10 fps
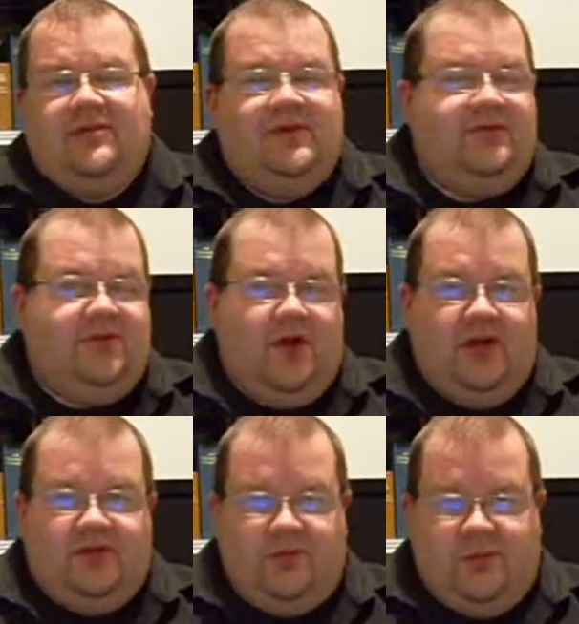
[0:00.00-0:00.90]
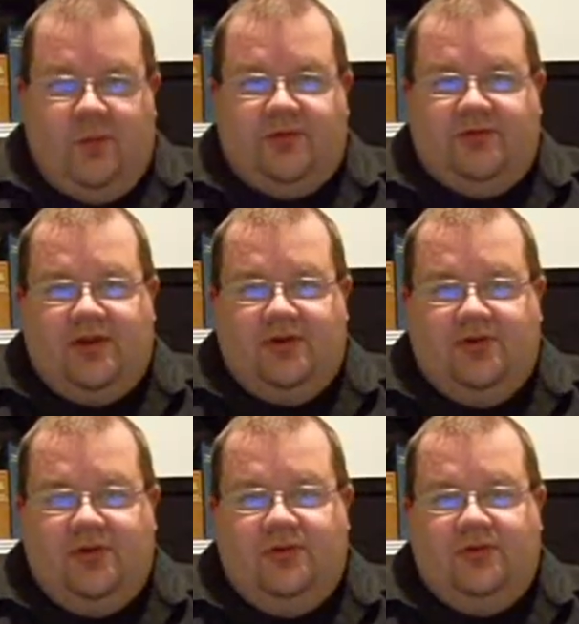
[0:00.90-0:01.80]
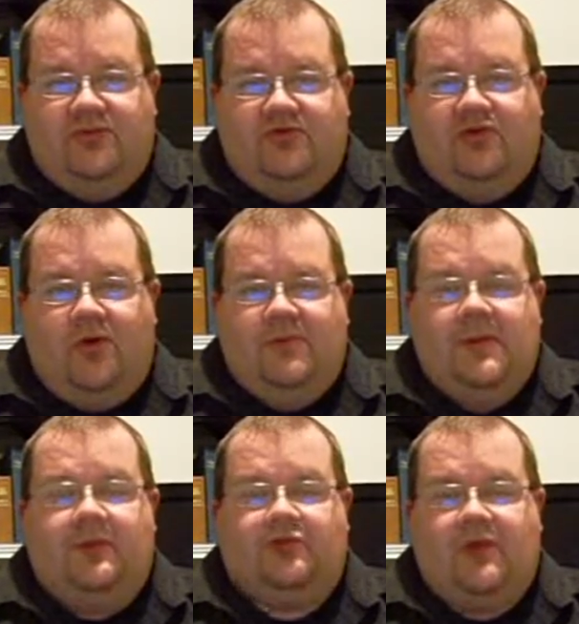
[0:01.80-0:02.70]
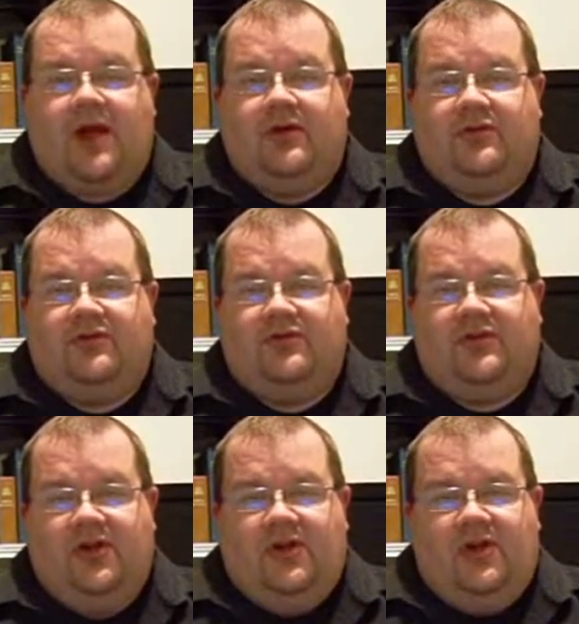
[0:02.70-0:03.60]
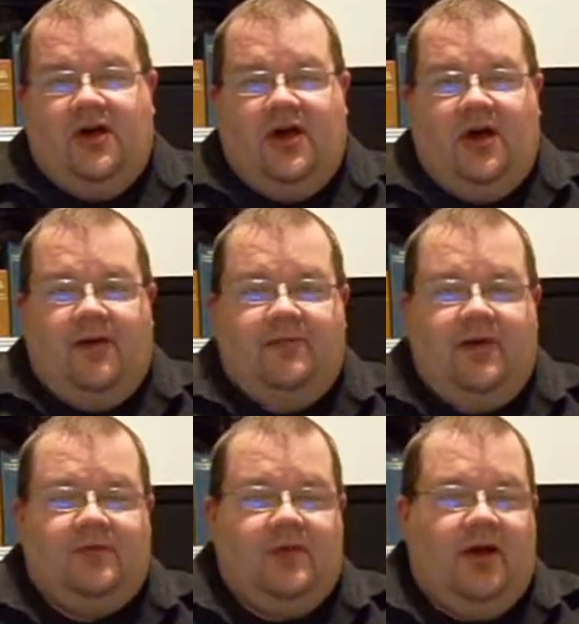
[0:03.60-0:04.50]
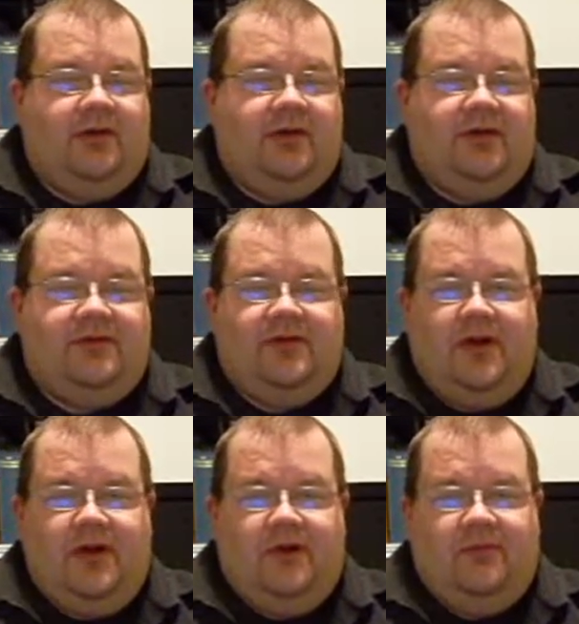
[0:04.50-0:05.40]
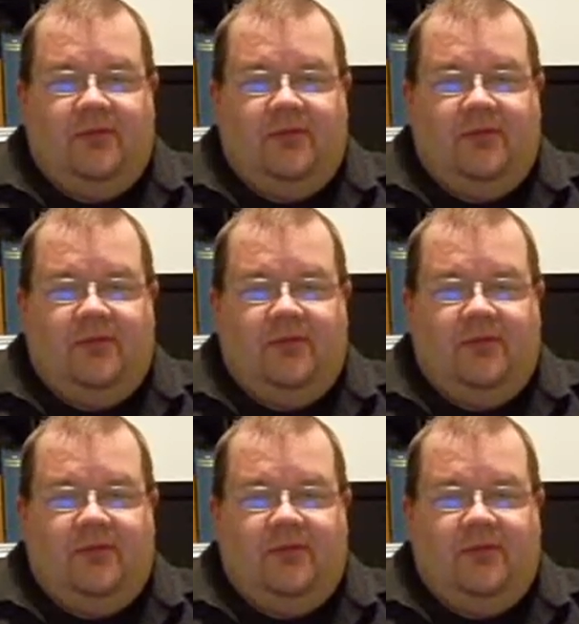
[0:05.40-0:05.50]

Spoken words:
these various reports that are used to show people's records, as well as their,